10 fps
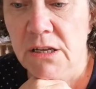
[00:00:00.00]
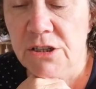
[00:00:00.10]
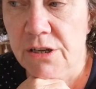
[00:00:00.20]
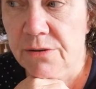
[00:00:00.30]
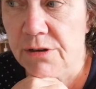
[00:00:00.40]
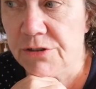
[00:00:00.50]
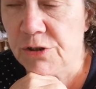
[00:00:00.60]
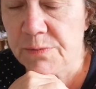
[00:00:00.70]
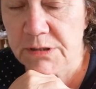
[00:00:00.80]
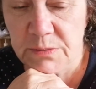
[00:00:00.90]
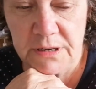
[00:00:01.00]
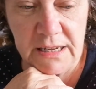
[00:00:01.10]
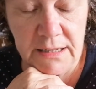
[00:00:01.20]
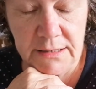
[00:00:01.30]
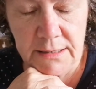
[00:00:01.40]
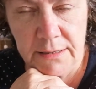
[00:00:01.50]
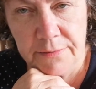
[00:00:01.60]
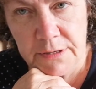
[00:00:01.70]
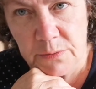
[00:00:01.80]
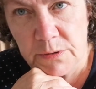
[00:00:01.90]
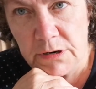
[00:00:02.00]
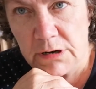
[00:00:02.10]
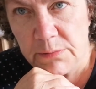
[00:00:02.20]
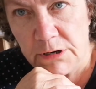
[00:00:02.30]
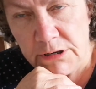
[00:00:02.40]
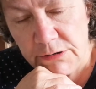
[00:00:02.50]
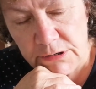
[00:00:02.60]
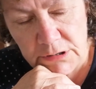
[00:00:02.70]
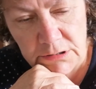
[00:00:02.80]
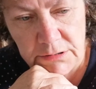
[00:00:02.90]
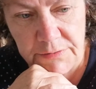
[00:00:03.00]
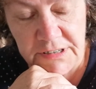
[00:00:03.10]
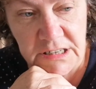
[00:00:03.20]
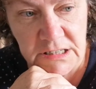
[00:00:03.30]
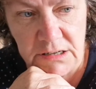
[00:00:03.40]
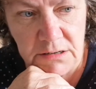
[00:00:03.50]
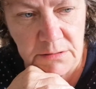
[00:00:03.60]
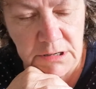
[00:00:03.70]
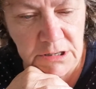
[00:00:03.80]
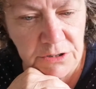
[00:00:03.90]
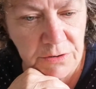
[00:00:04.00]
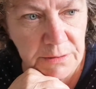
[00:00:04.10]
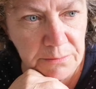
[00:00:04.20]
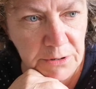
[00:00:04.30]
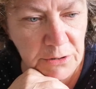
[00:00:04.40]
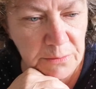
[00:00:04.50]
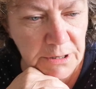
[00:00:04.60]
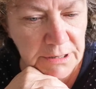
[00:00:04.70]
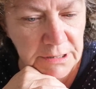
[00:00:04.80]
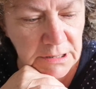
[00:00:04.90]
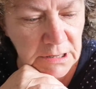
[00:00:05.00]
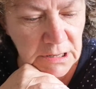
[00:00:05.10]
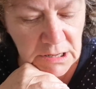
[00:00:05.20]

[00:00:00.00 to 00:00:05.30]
So I'll stop this one here, see if this one will upload. If it doesn't, I'm going to scream blue murder.